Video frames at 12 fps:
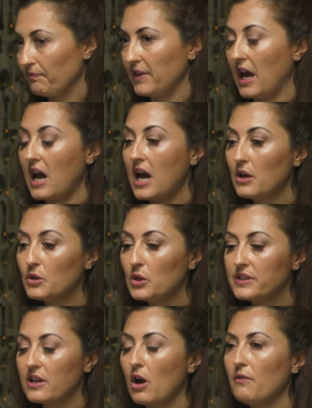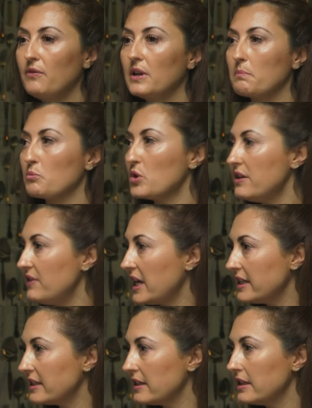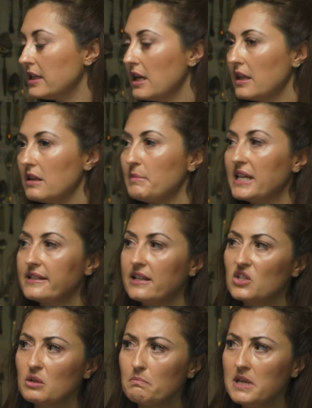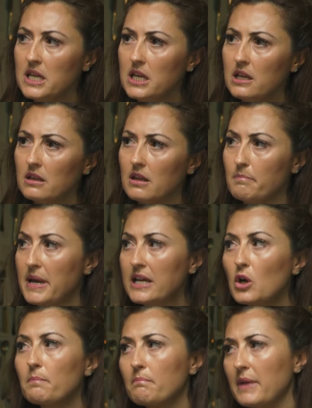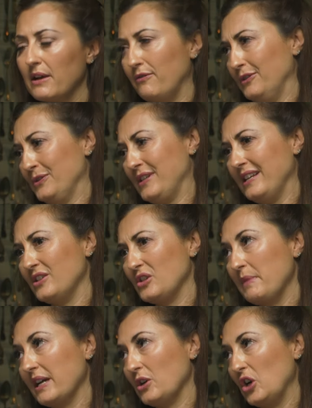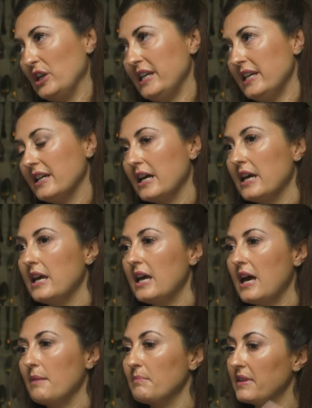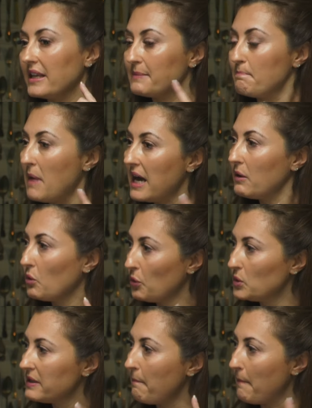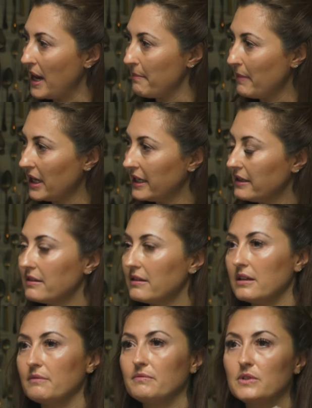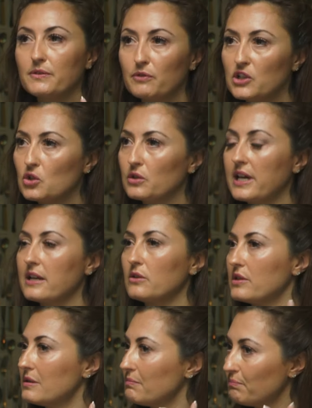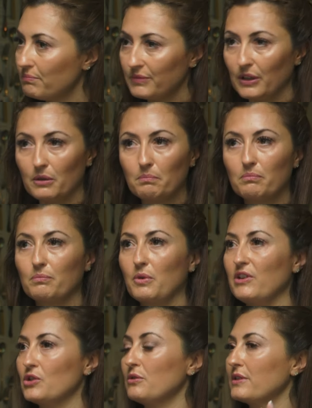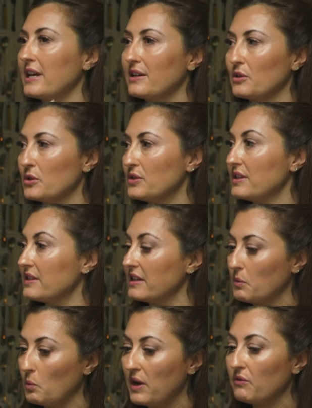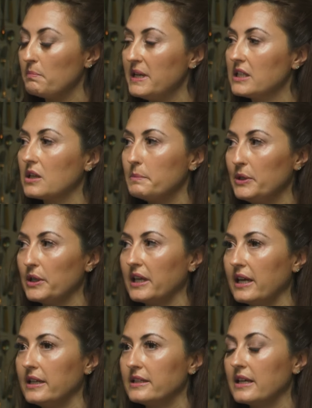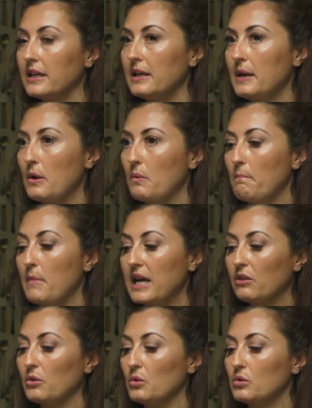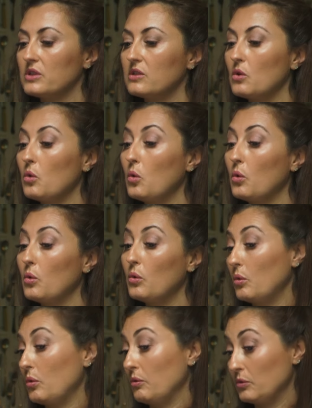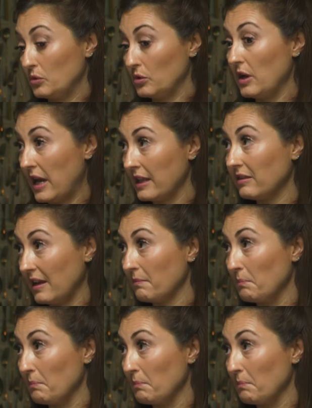They're our notes. They're often abbreviated. They make sense to me. They may not make full sense to my colleague. It's my thoughts in my mind. They're differential diagnosis, provisional diagnosis. It's a way for me to communicate my thoughts at that